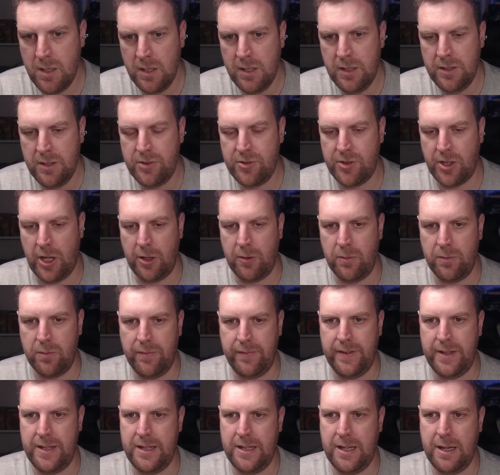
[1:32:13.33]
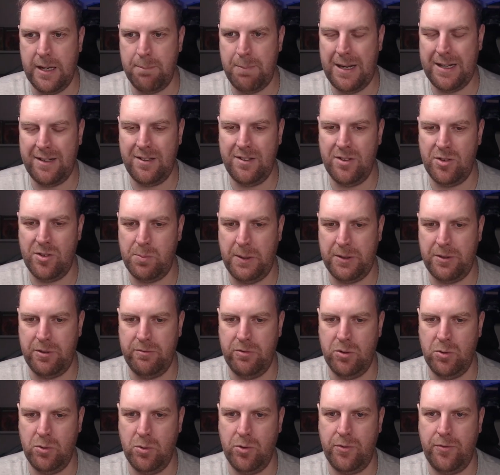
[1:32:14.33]
So, back to the special
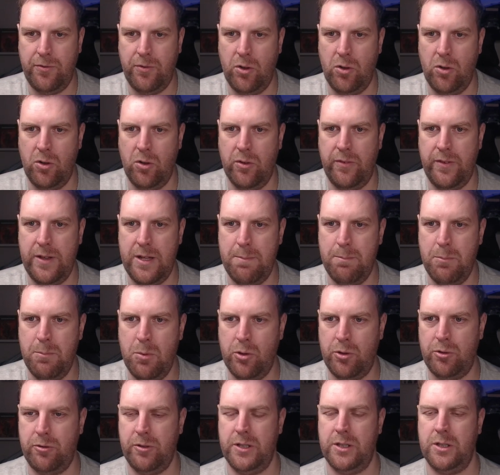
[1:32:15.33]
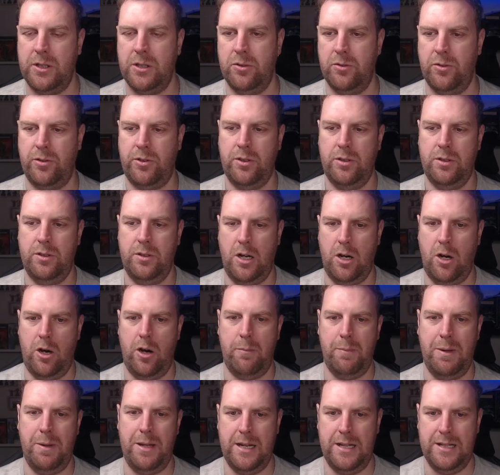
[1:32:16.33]
rules for the Mortuary Cult
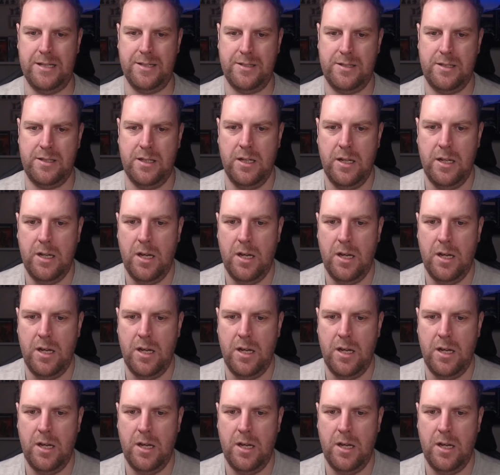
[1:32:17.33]
army list.